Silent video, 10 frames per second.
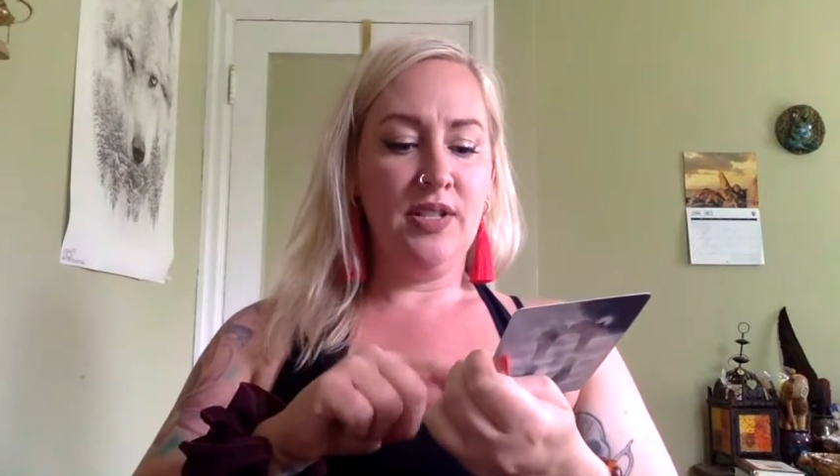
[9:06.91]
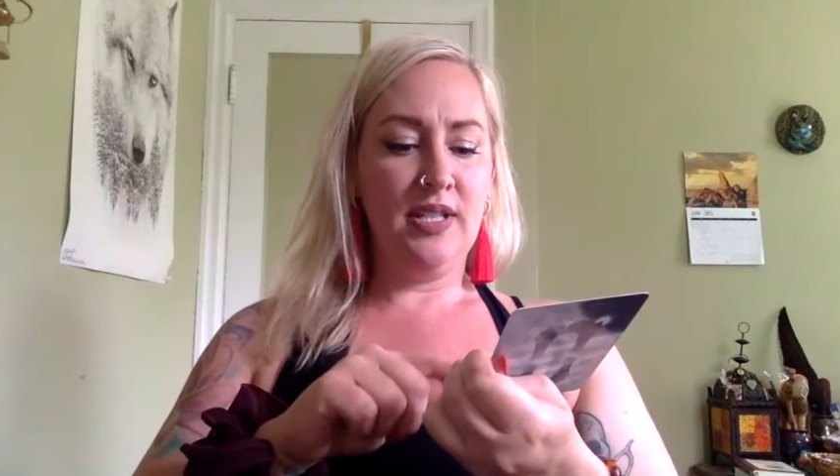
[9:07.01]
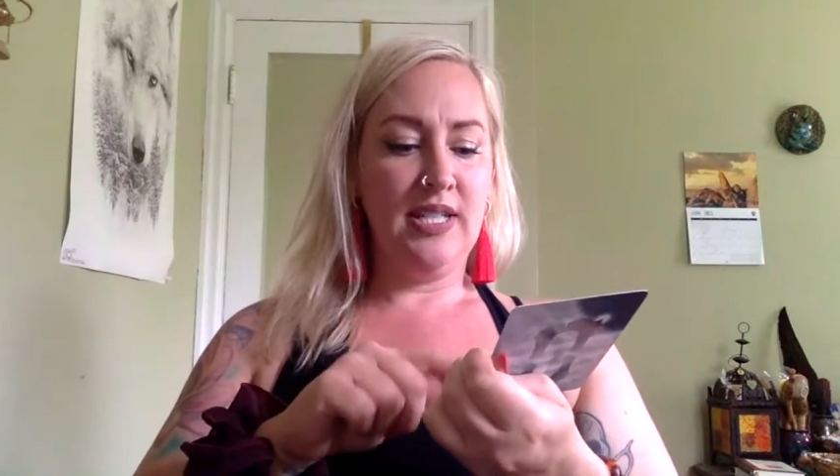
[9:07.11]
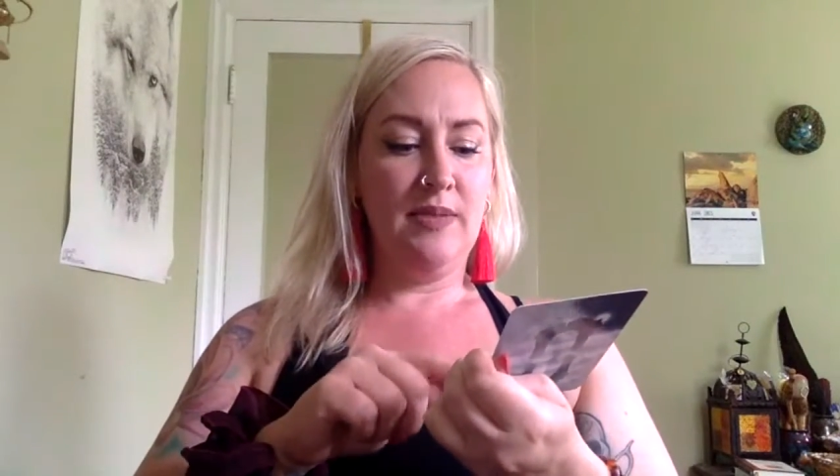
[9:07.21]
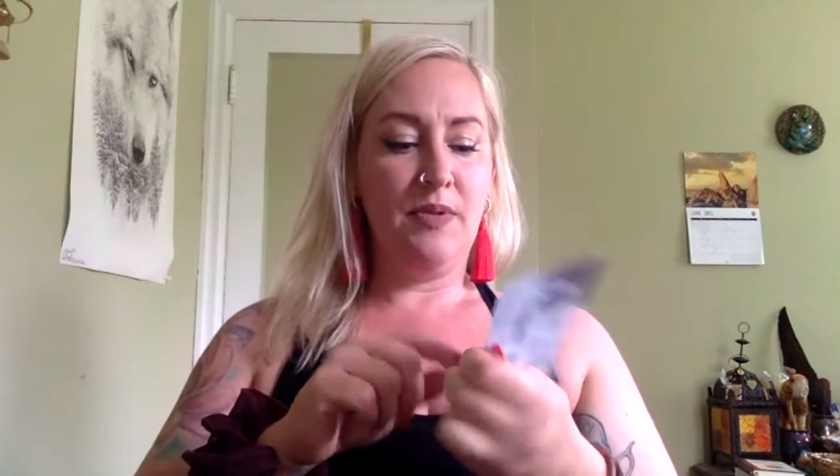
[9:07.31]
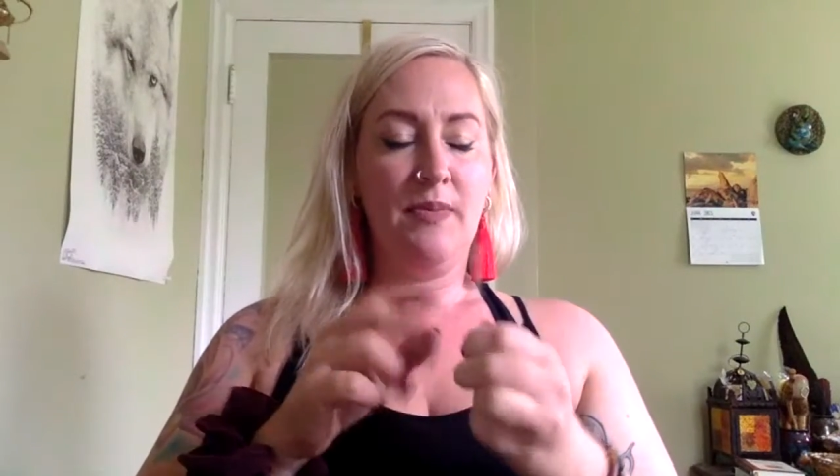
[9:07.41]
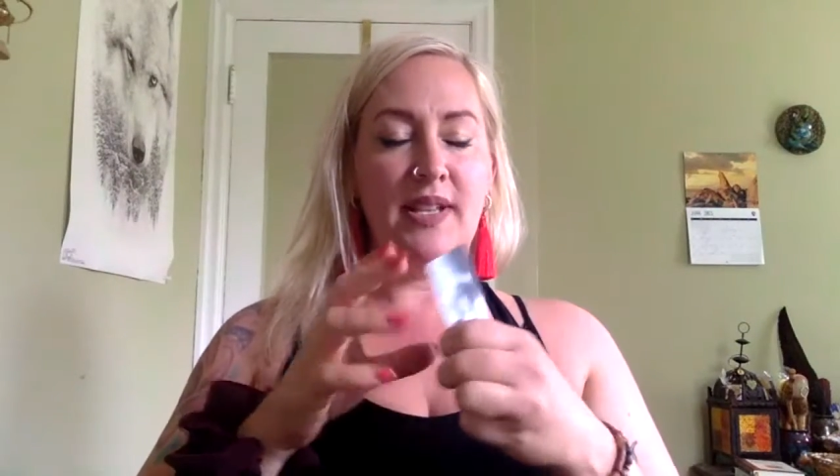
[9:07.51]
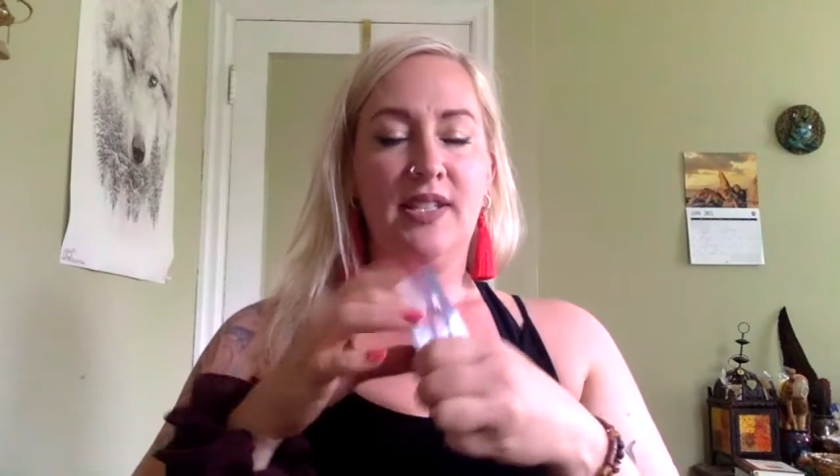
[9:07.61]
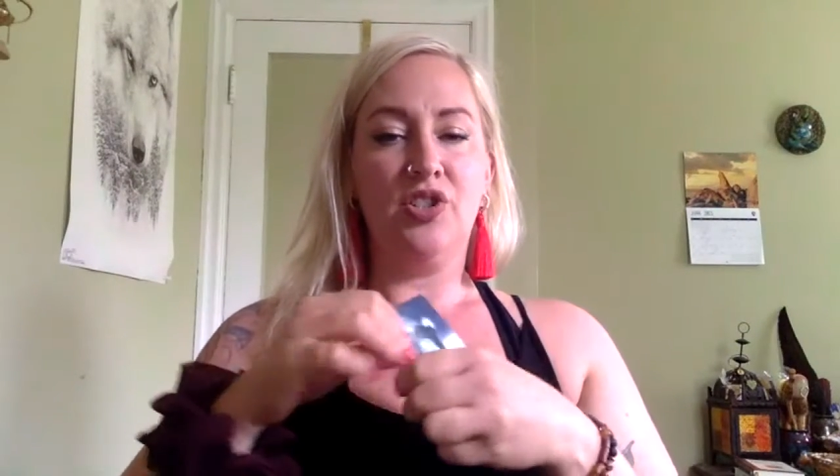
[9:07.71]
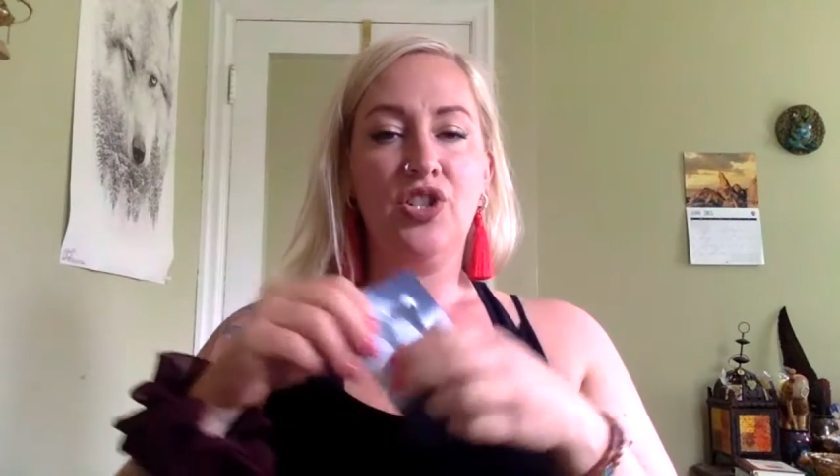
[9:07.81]
a deeper
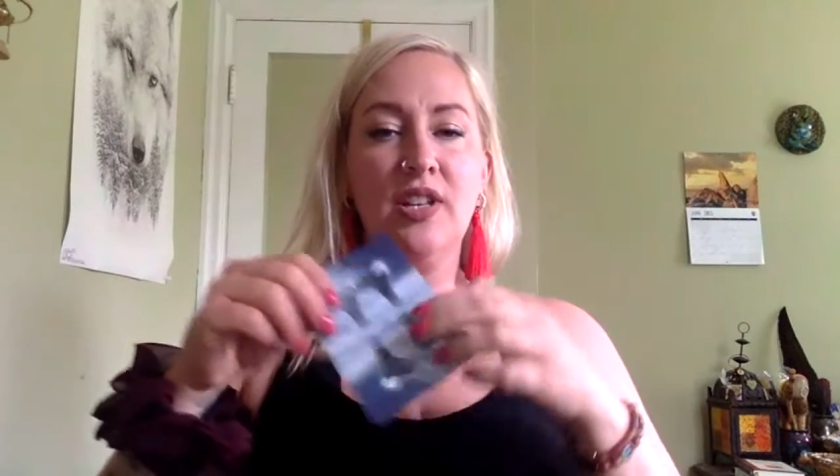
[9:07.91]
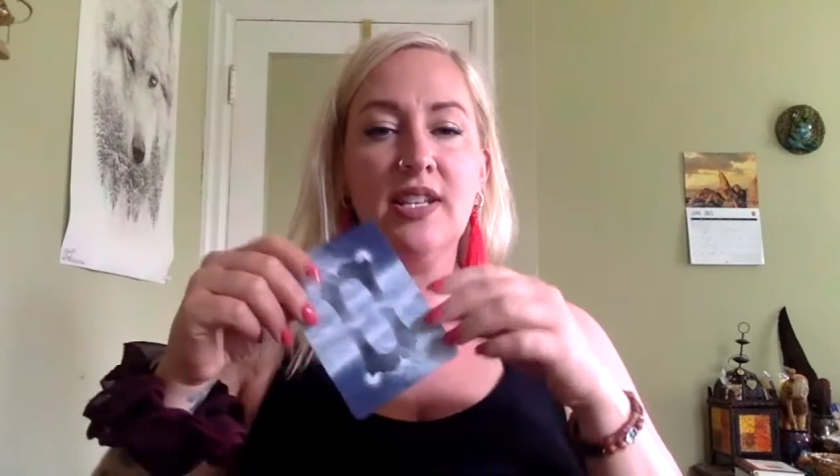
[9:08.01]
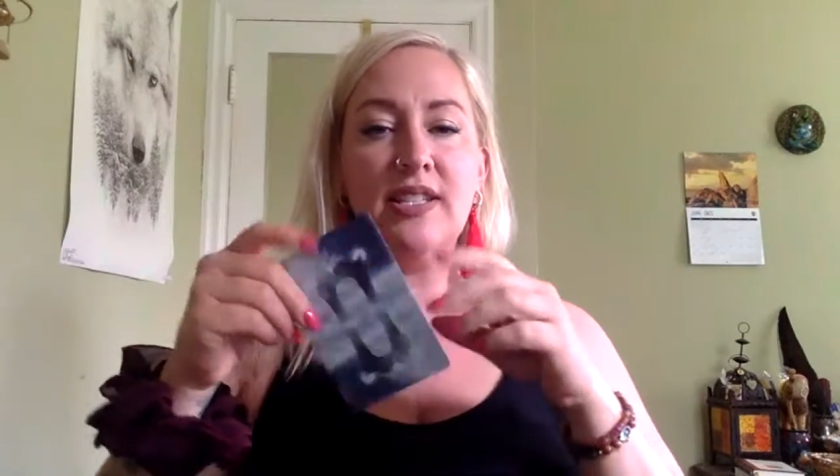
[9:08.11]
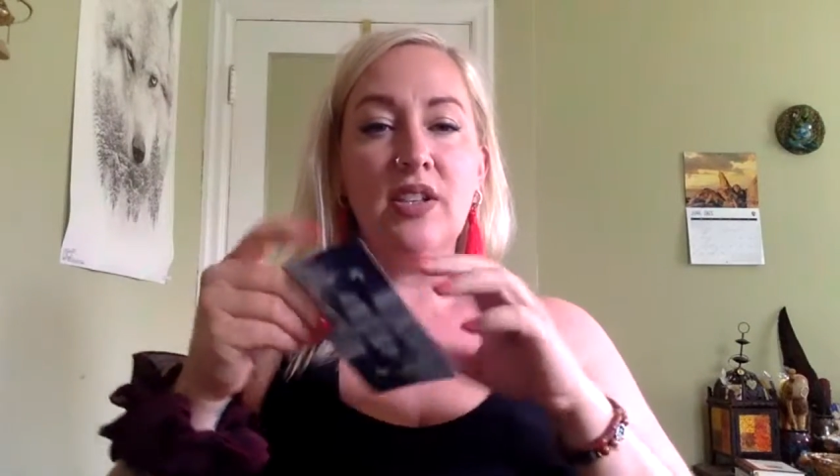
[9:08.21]
message to this,